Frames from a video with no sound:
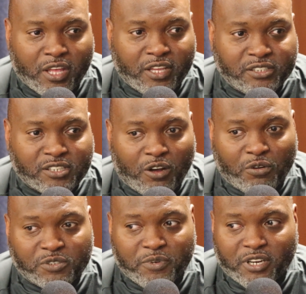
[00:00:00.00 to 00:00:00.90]
And he's
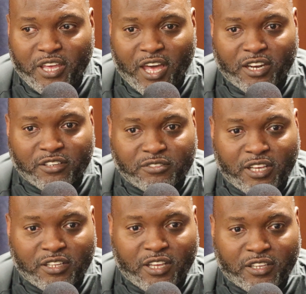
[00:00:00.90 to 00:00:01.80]
always been a guy
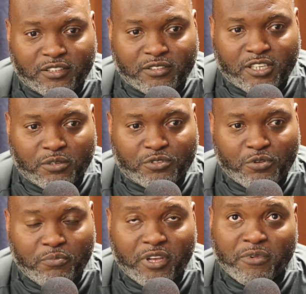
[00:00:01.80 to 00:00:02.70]
that comes
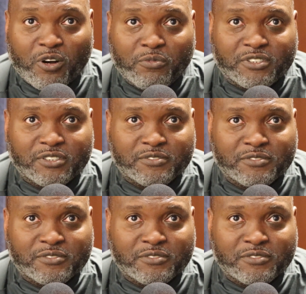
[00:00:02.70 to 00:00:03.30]
through in big moments.